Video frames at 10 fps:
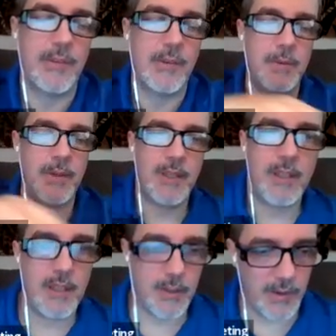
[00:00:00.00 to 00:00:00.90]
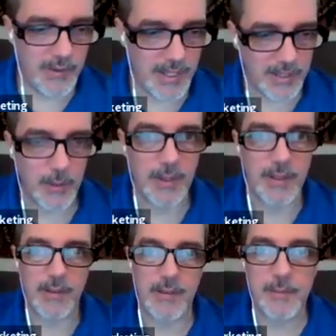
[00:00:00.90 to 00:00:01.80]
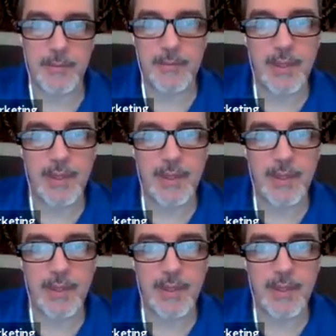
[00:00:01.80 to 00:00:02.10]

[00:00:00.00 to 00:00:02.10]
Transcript: So the reason I do this